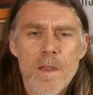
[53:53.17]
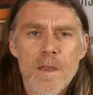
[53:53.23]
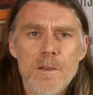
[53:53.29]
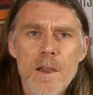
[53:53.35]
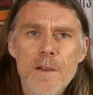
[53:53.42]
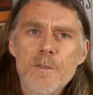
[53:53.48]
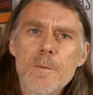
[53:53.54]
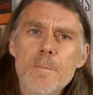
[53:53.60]

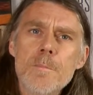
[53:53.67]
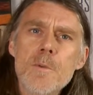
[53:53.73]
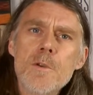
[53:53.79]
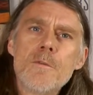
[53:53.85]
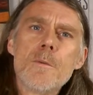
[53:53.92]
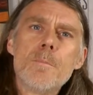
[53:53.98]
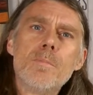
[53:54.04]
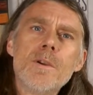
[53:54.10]
you have to
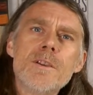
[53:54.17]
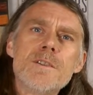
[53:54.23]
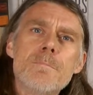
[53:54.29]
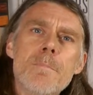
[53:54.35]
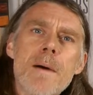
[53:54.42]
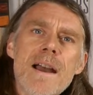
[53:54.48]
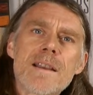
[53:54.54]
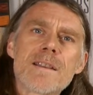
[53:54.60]
move the bridge
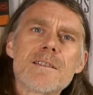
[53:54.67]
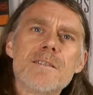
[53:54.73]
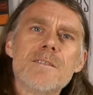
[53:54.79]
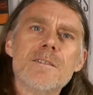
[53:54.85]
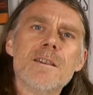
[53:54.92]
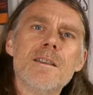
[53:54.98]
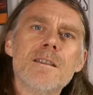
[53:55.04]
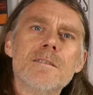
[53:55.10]
back
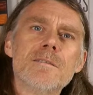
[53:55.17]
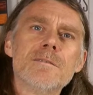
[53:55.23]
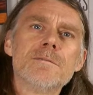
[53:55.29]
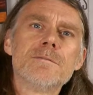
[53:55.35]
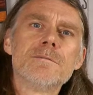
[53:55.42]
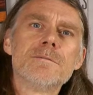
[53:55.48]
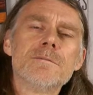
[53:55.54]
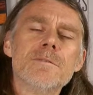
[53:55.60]
slightly.
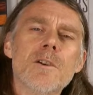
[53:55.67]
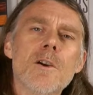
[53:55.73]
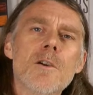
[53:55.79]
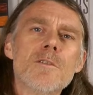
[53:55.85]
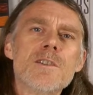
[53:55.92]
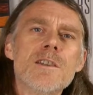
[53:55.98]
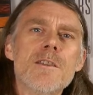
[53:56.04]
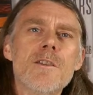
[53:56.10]

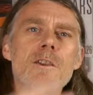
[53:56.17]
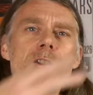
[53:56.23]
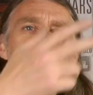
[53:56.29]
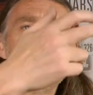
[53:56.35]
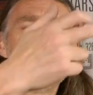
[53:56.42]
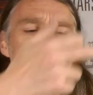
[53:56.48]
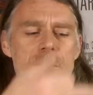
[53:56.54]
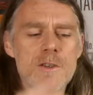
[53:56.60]
Obviously, the
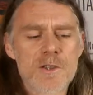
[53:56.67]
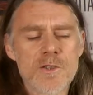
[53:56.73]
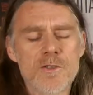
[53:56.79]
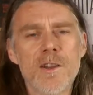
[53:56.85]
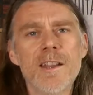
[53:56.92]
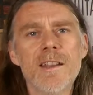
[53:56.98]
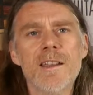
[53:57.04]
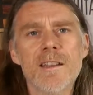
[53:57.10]
longer the
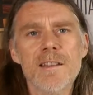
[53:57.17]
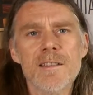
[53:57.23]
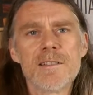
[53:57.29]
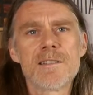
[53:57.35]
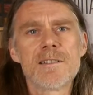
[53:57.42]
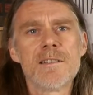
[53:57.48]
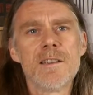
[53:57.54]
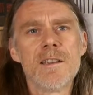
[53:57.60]
string
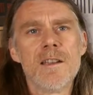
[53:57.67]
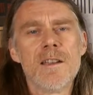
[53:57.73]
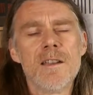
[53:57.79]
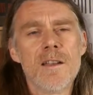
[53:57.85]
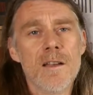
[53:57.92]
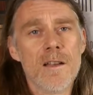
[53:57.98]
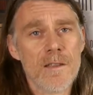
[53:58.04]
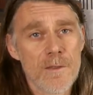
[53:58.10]
is,
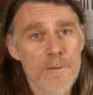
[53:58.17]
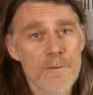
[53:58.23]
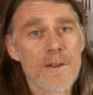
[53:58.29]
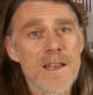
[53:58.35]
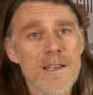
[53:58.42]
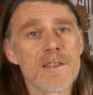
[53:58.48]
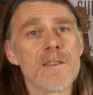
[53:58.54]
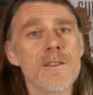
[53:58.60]
the
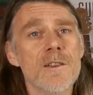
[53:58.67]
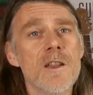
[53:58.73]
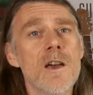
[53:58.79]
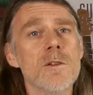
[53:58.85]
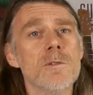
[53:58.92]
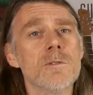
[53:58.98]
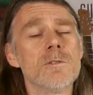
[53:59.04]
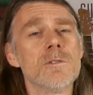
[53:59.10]
flatter the
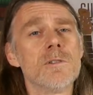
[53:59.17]
note.